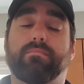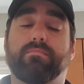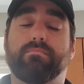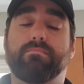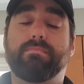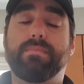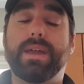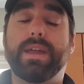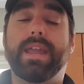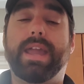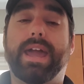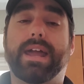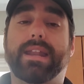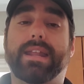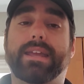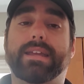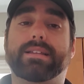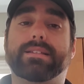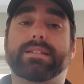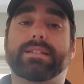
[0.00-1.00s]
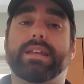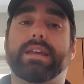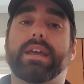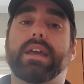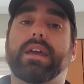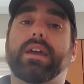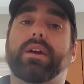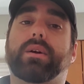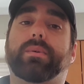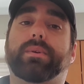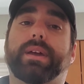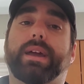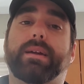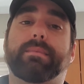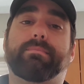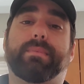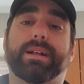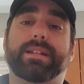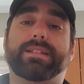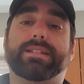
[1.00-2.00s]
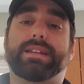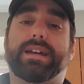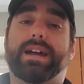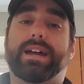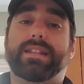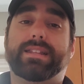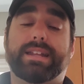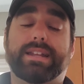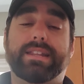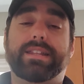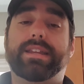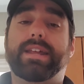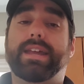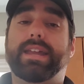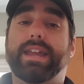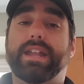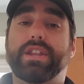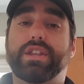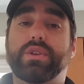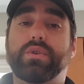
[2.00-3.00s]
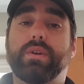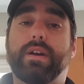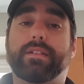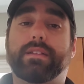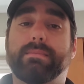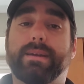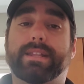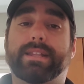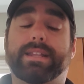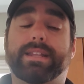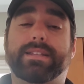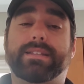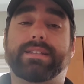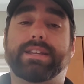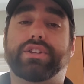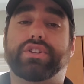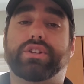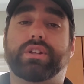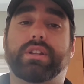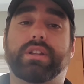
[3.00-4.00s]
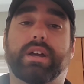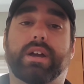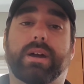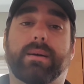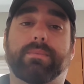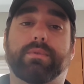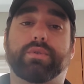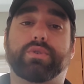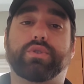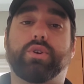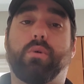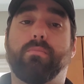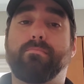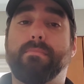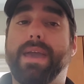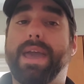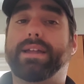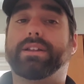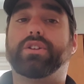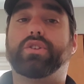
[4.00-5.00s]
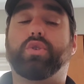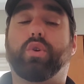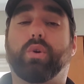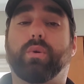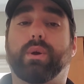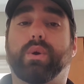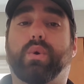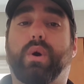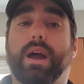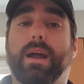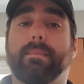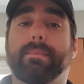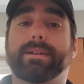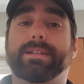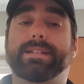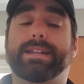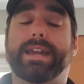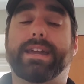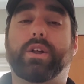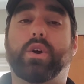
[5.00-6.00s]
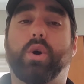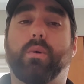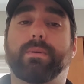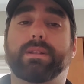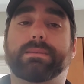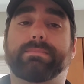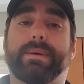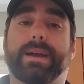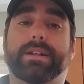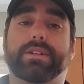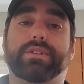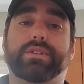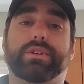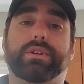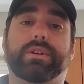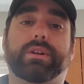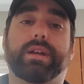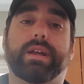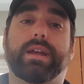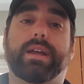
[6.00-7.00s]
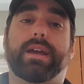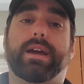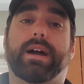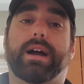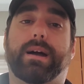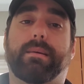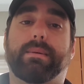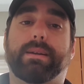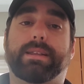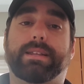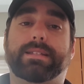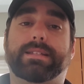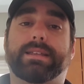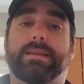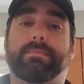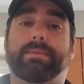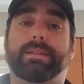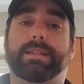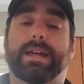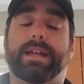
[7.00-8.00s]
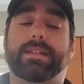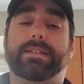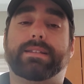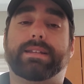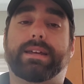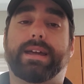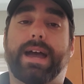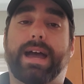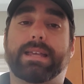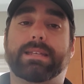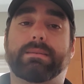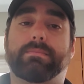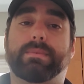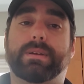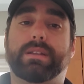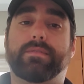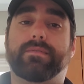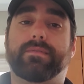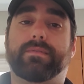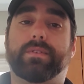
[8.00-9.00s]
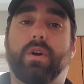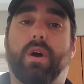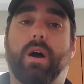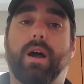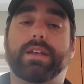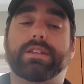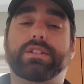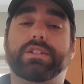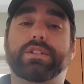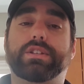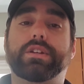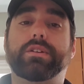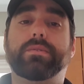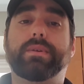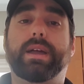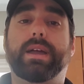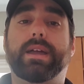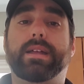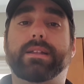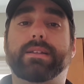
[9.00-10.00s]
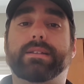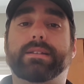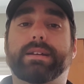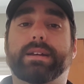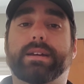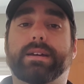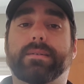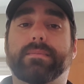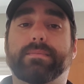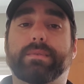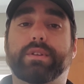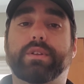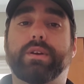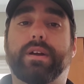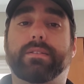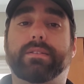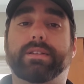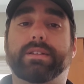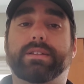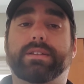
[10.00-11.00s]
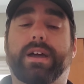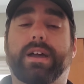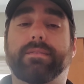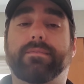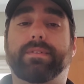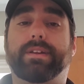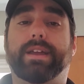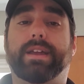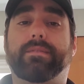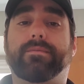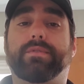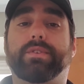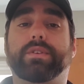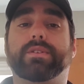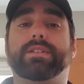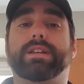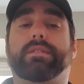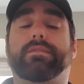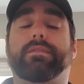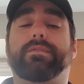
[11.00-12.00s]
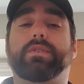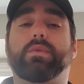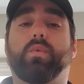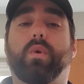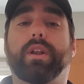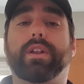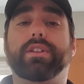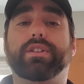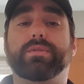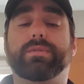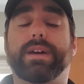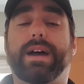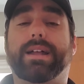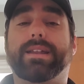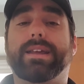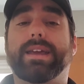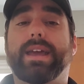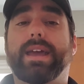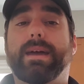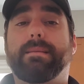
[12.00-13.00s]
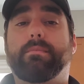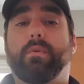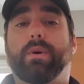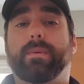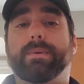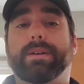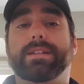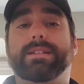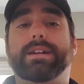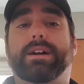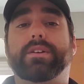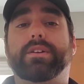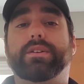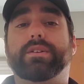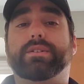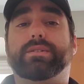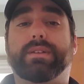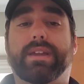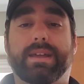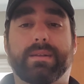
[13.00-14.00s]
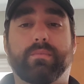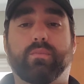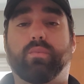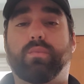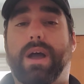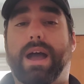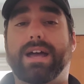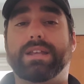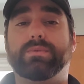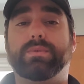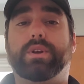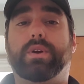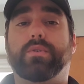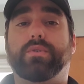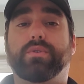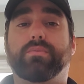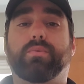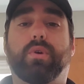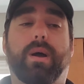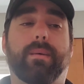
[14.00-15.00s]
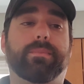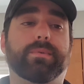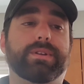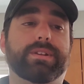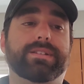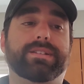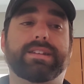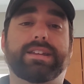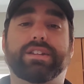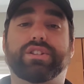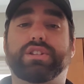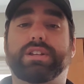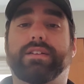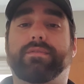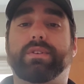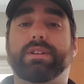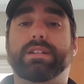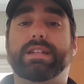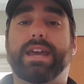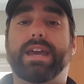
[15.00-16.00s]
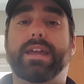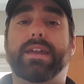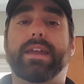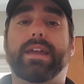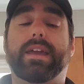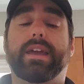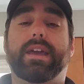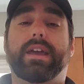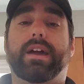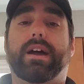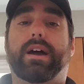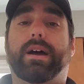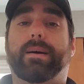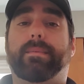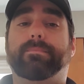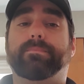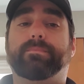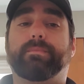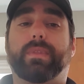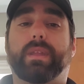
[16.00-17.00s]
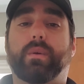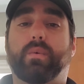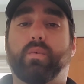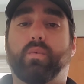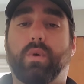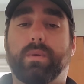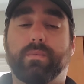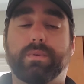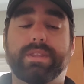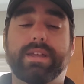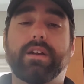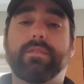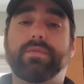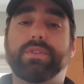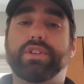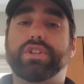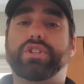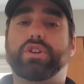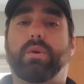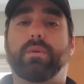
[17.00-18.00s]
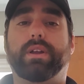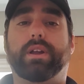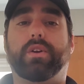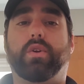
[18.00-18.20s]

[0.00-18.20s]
big headaches. Okay, but at the end of the day, again, you have to make that decision. There's no mandatory requirement to get a home inspector. It is something that has a bit of cost to you, and you have to decide again for yourself if you want to do that. But what I'm going to tell you is, again, as we go through properties each and every day, when we're there for the showing, of